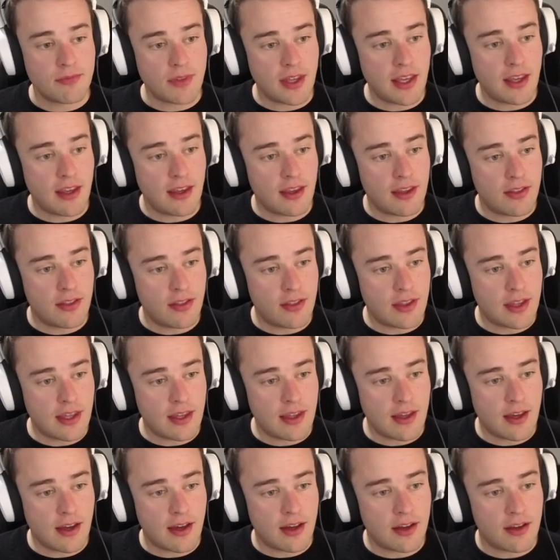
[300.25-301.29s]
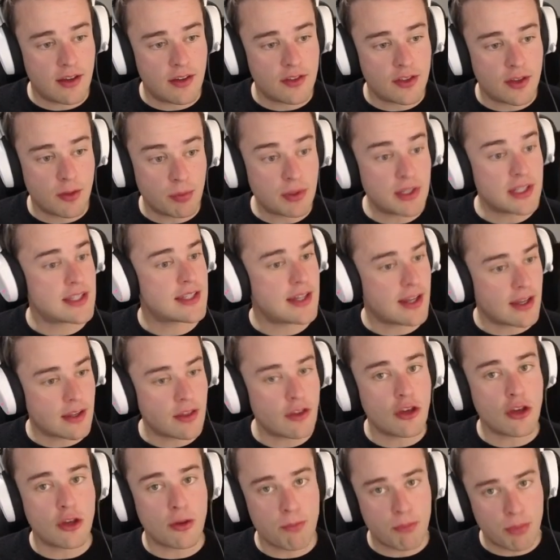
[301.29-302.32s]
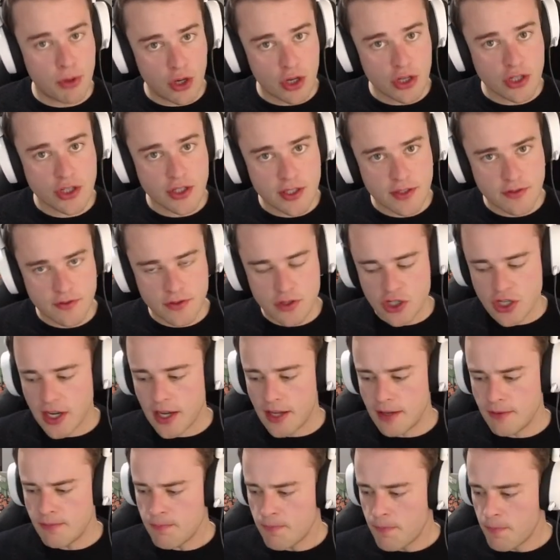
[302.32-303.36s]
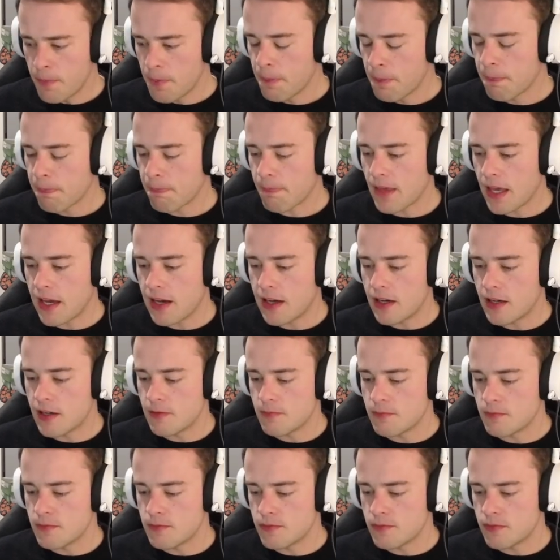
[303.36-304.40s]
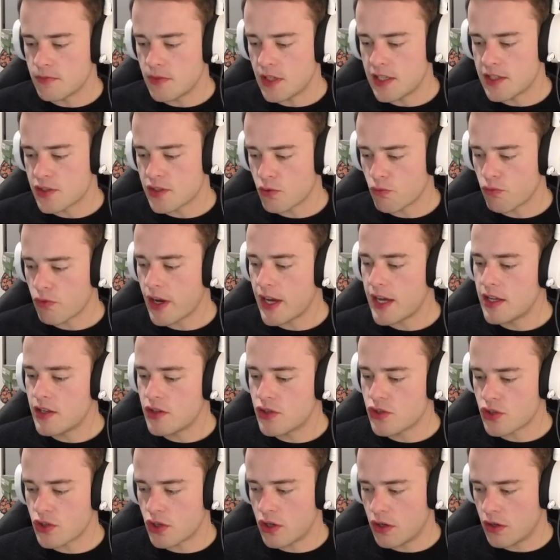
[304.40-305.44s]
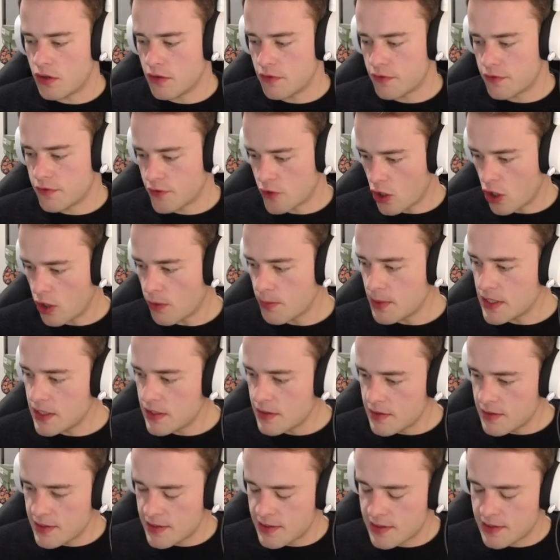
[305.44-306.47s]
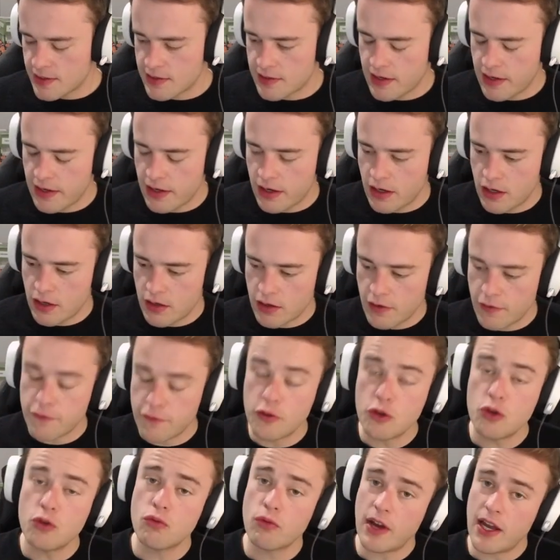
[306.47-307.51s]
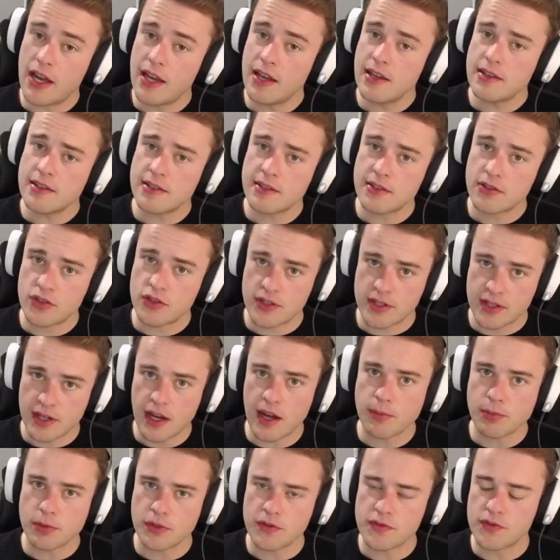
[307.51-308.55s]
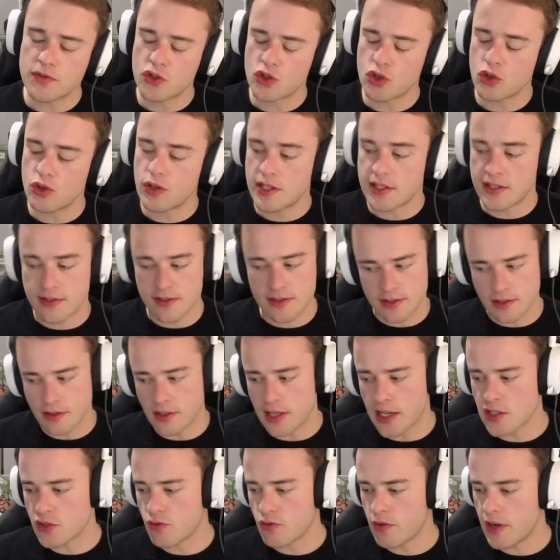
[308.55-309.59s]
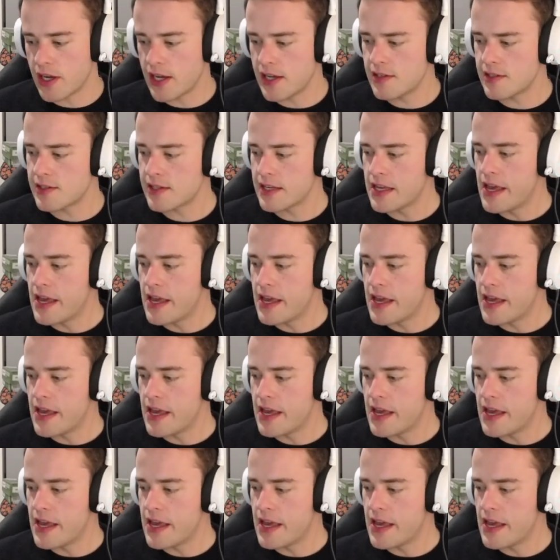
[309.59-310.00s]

in the Blitz deck that you can purchase for Chane is a range of commons, a few rares, just a couple of choice select rares,